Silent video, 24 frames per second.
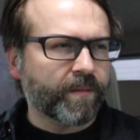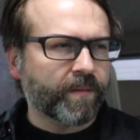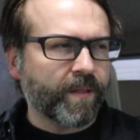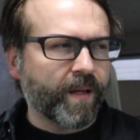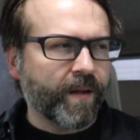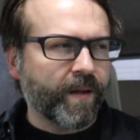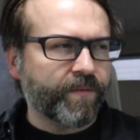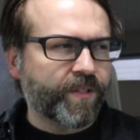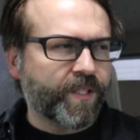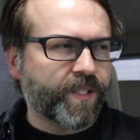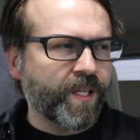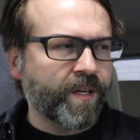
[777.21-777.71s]

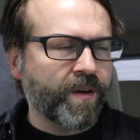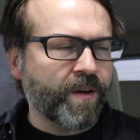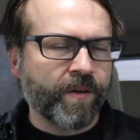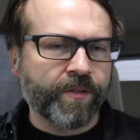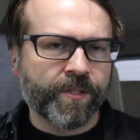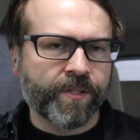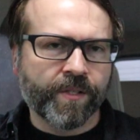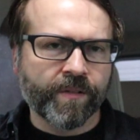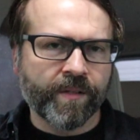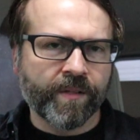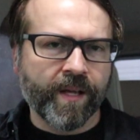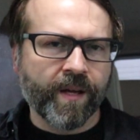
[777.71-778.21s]
I've seen
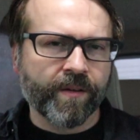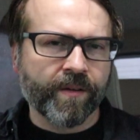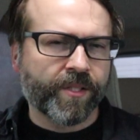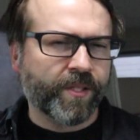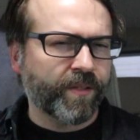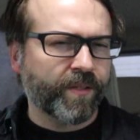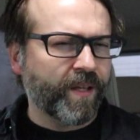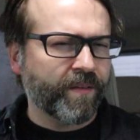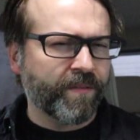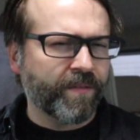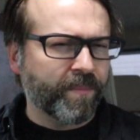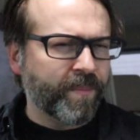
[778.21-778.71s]
also they
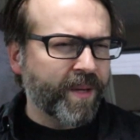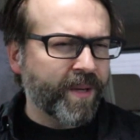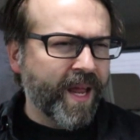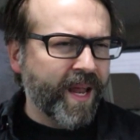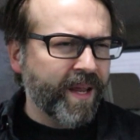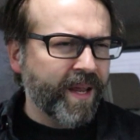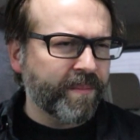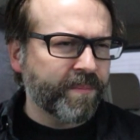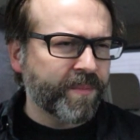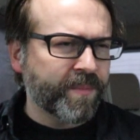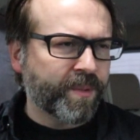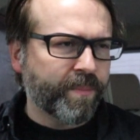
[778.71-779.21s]
also give them
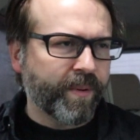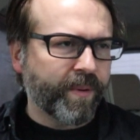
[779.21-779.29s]
names,